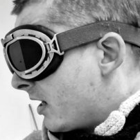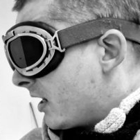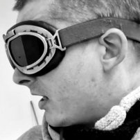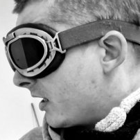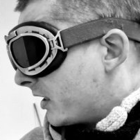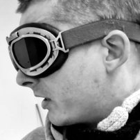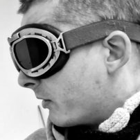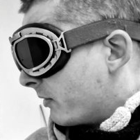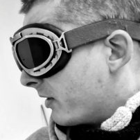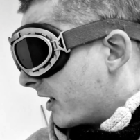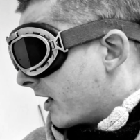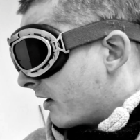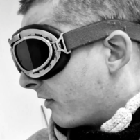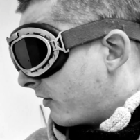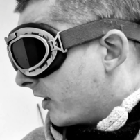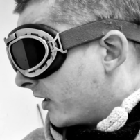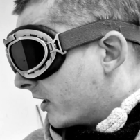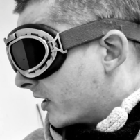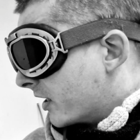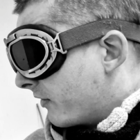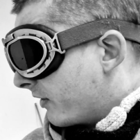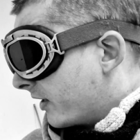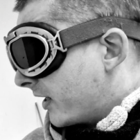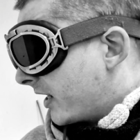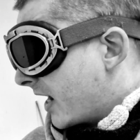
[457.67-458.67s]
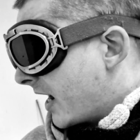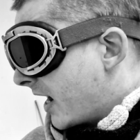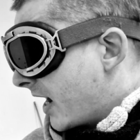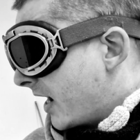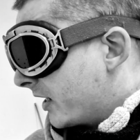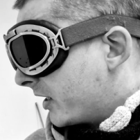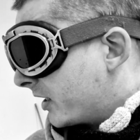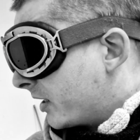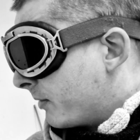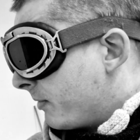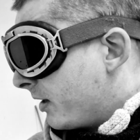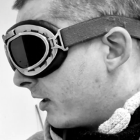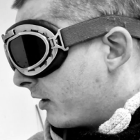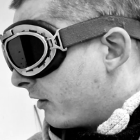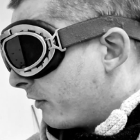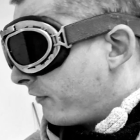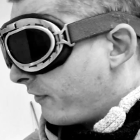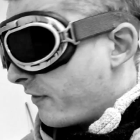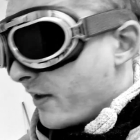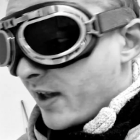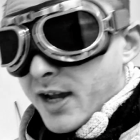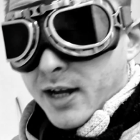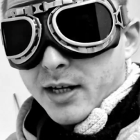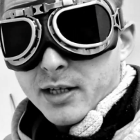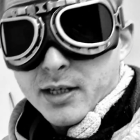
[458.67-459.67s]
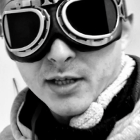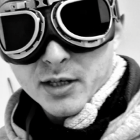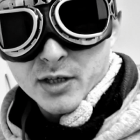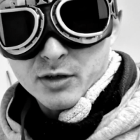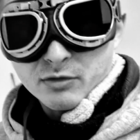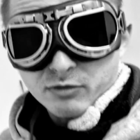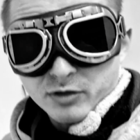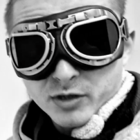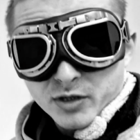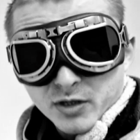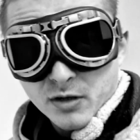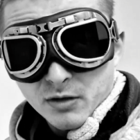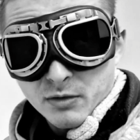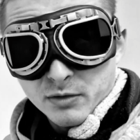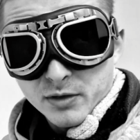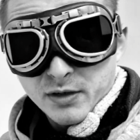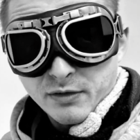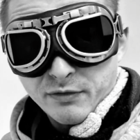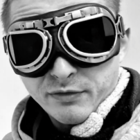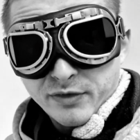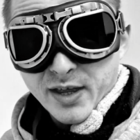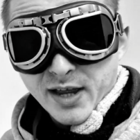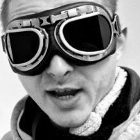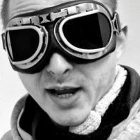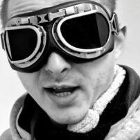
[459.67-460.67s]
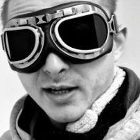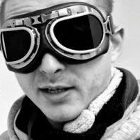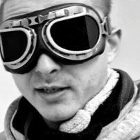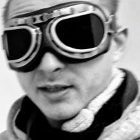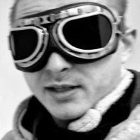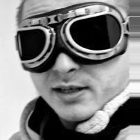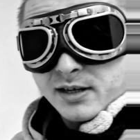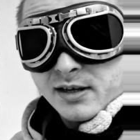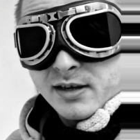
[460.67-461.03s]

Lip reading: So you get things like the Casimir effect as a result of that,